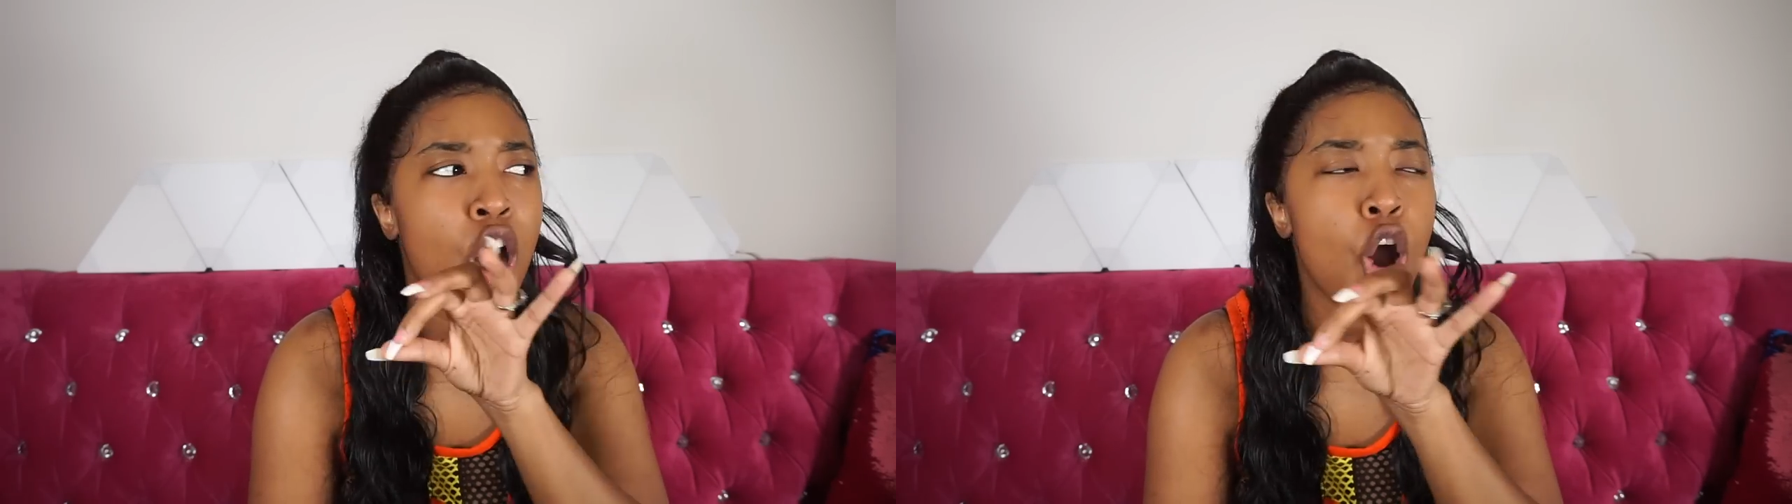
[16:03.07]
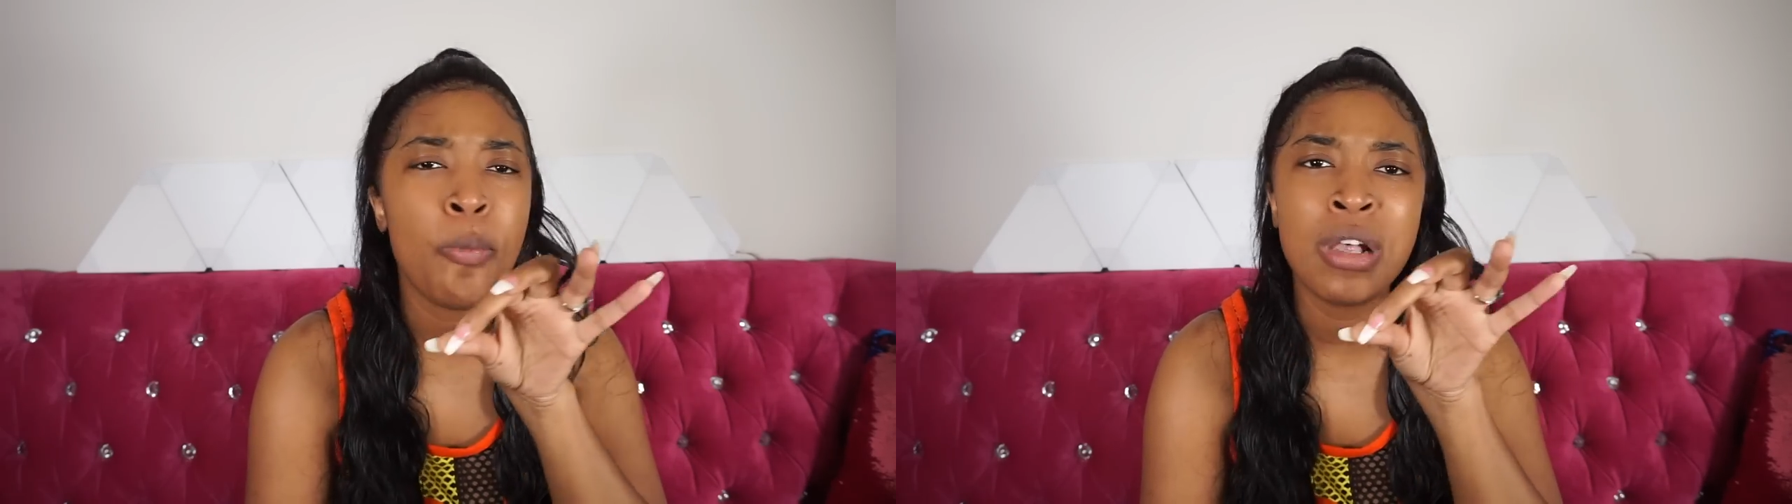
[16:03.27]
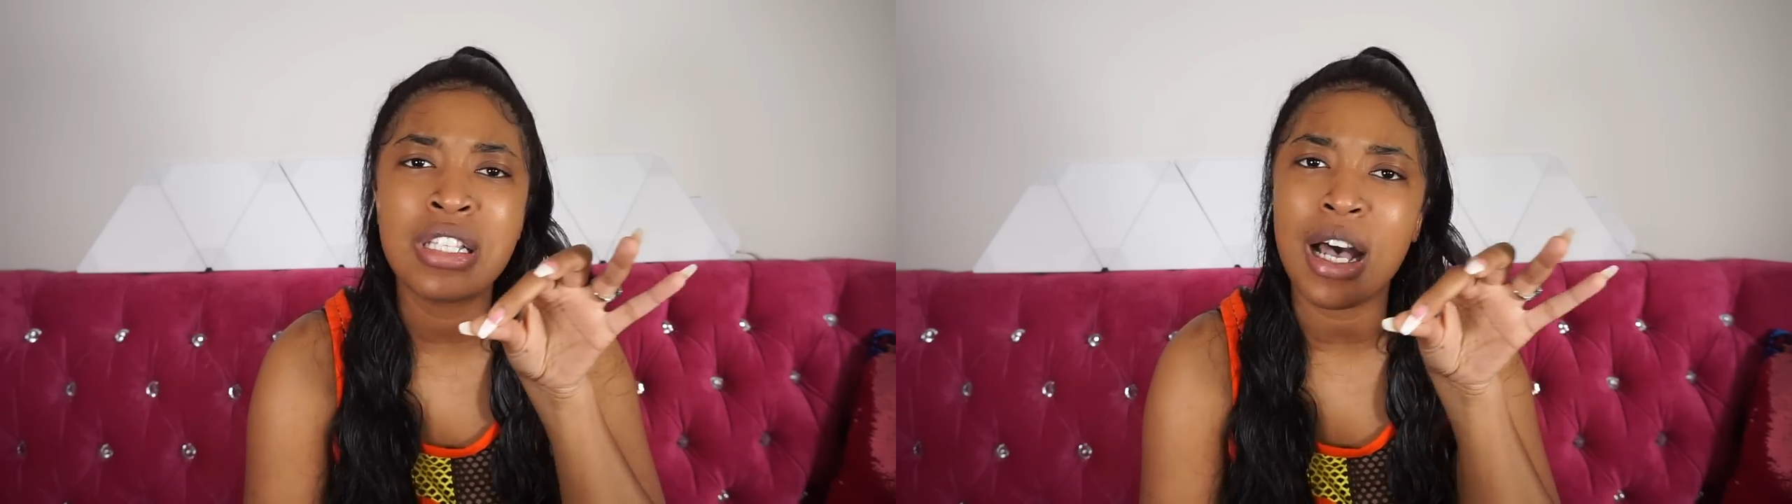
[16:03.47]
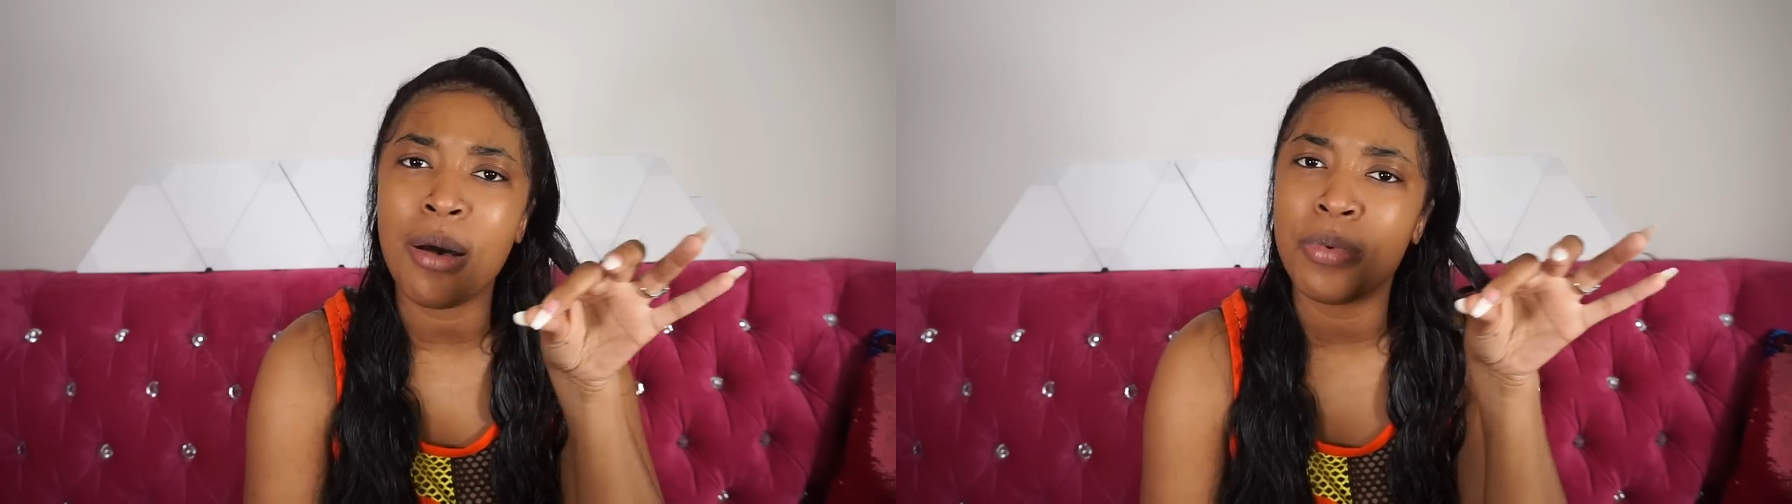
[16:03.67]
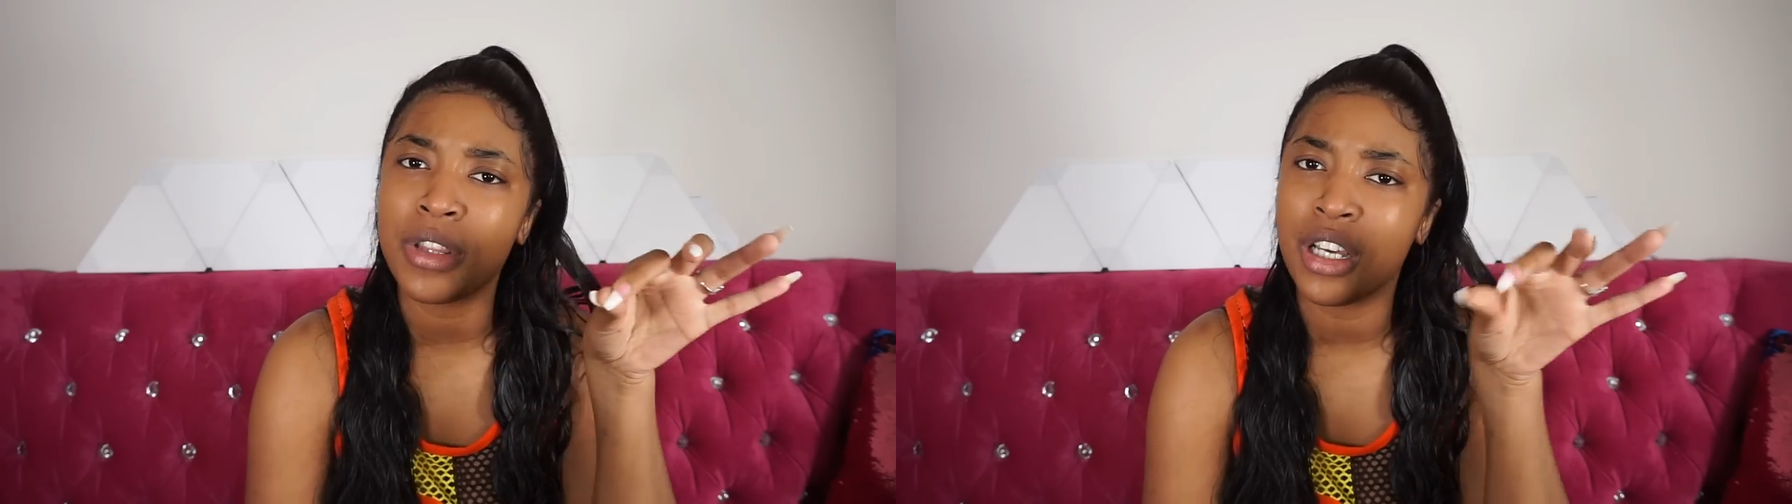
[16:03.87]
Opens
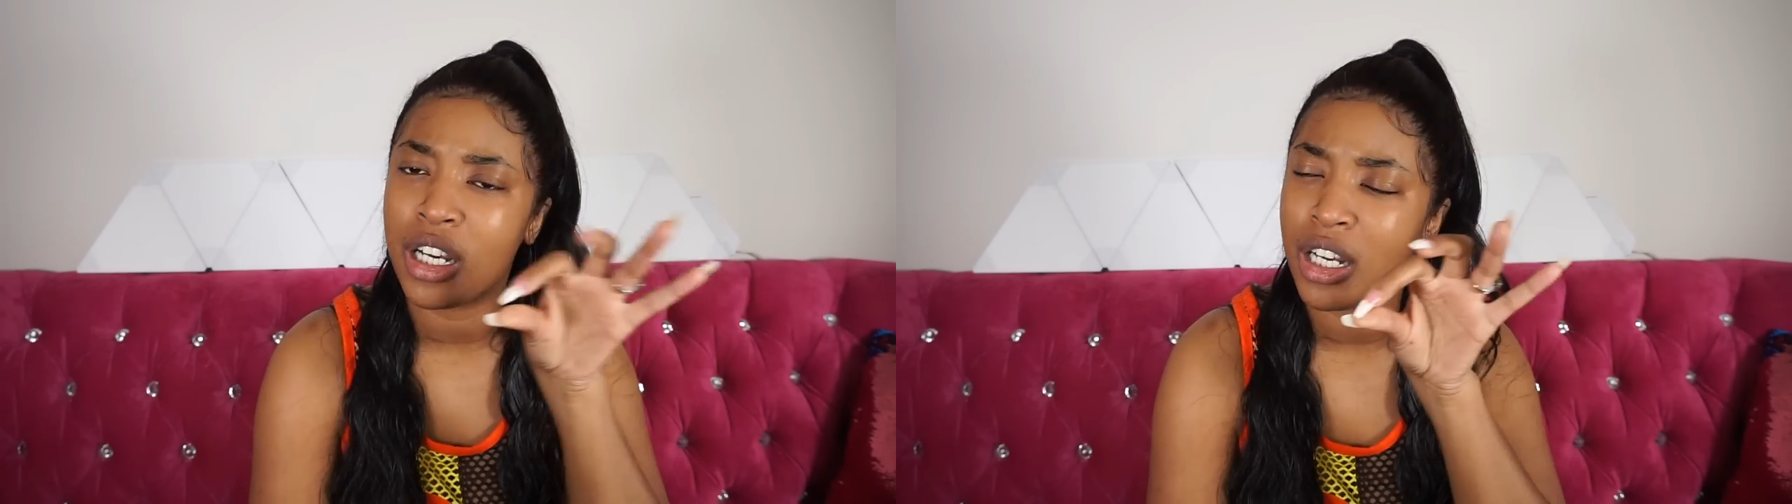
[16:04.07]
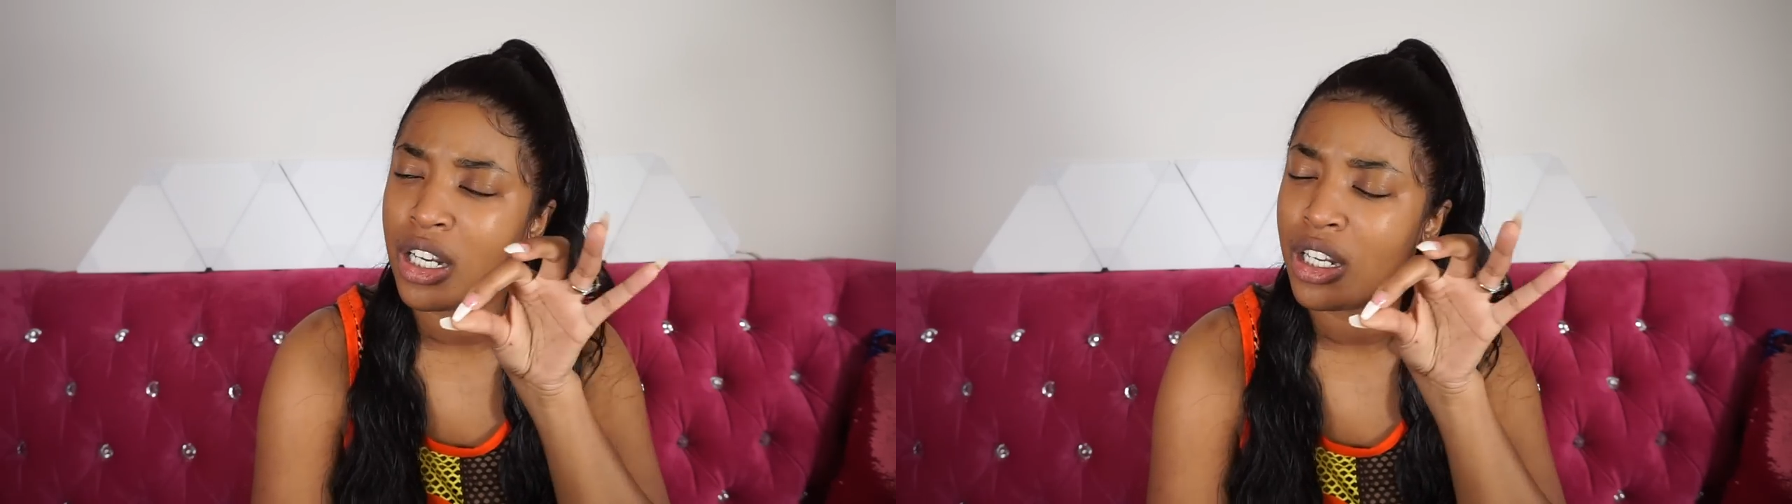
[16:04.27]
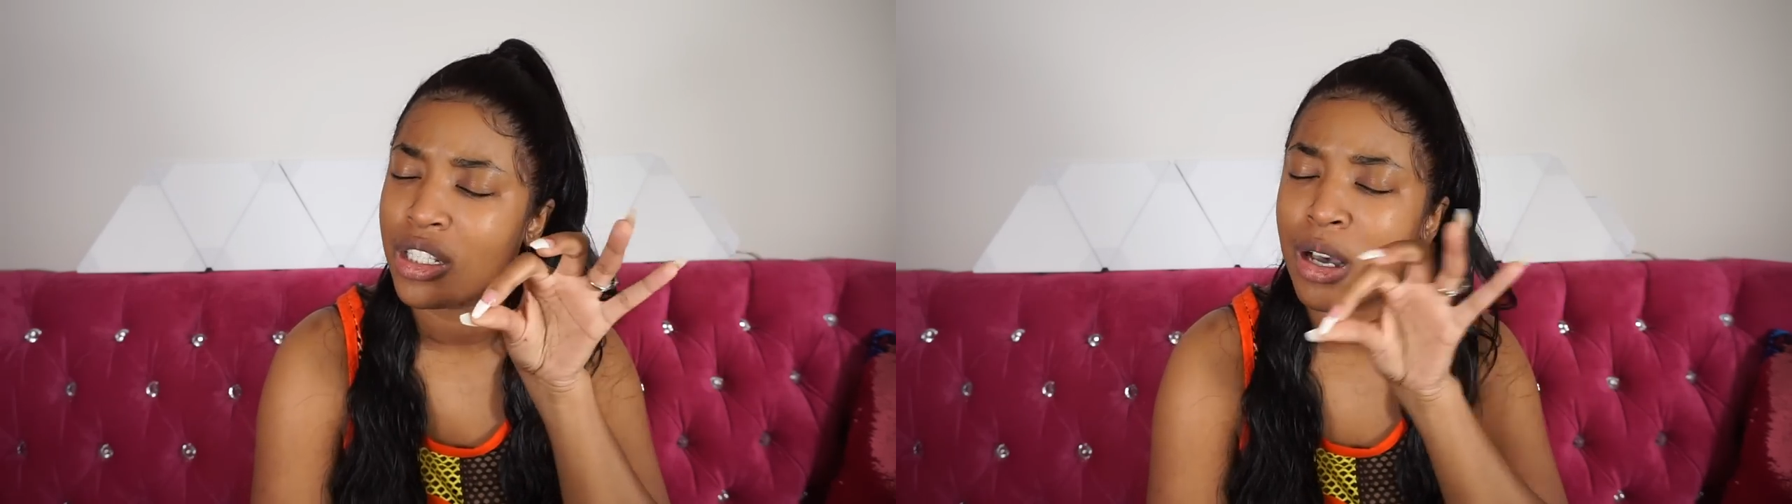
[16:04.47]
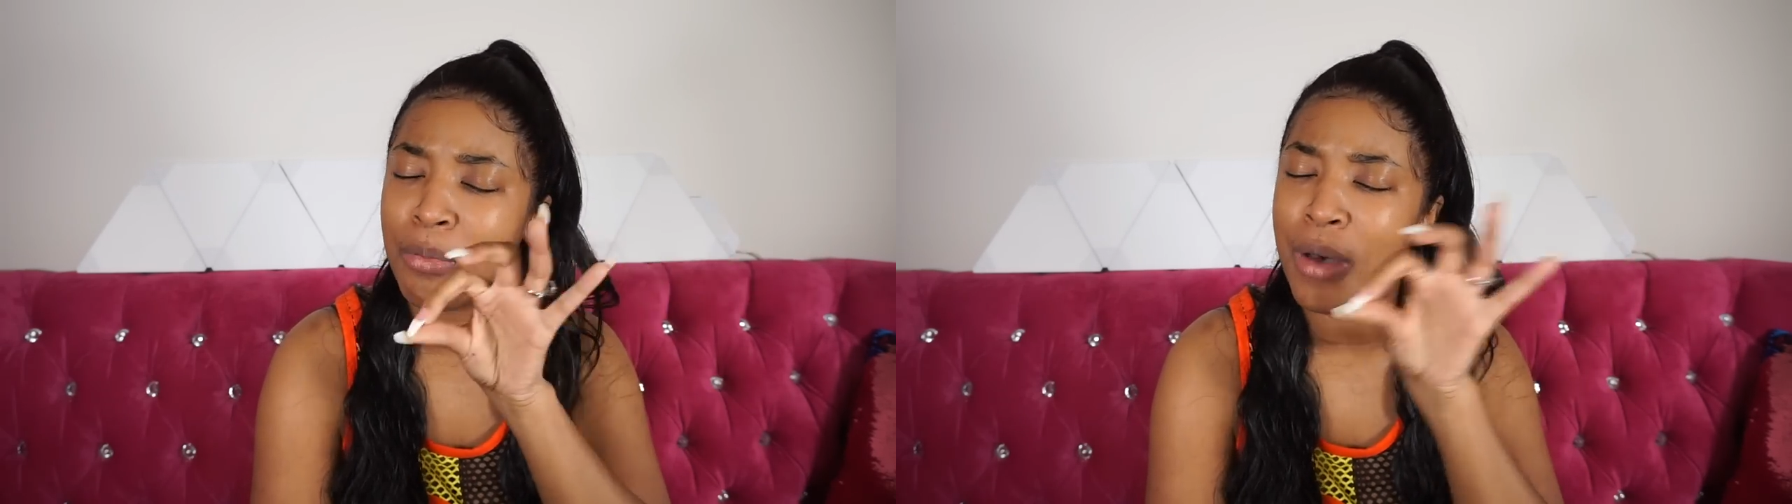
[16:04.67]
up the